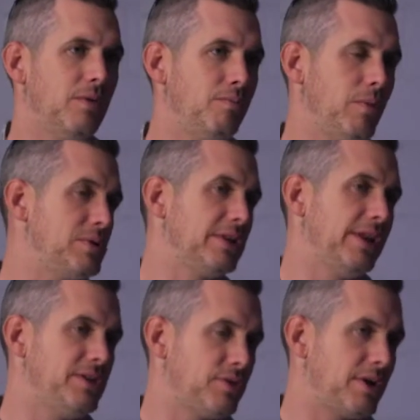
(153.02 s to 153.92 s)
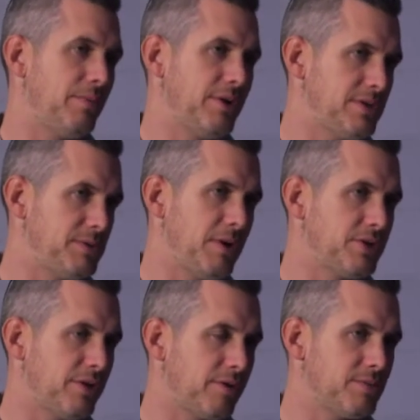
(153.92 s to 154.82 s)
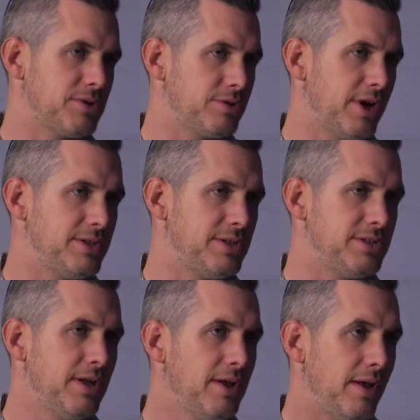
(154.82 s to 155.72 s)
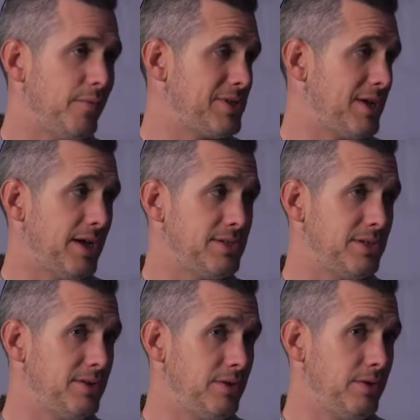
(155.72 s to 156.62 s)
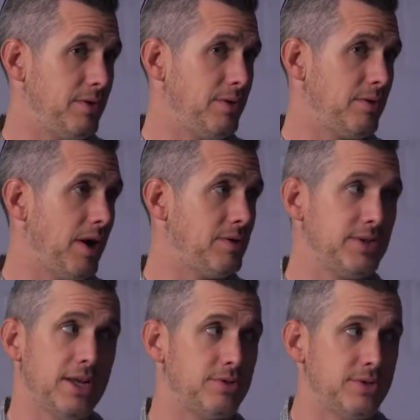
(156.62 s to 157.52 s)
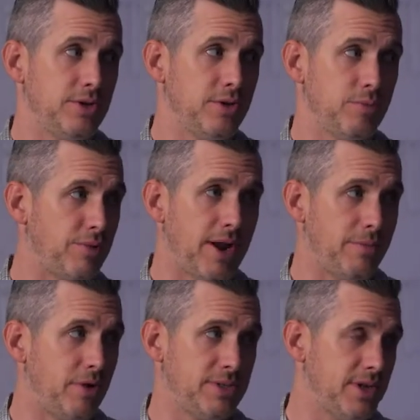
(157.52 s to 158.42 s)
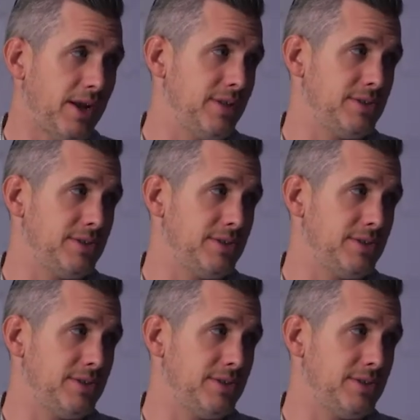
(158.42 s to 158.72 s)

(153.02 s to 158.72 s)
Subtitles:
most of the laser companies, especially Crimson Trace, has emphasized is your iron sights are still your primary sighting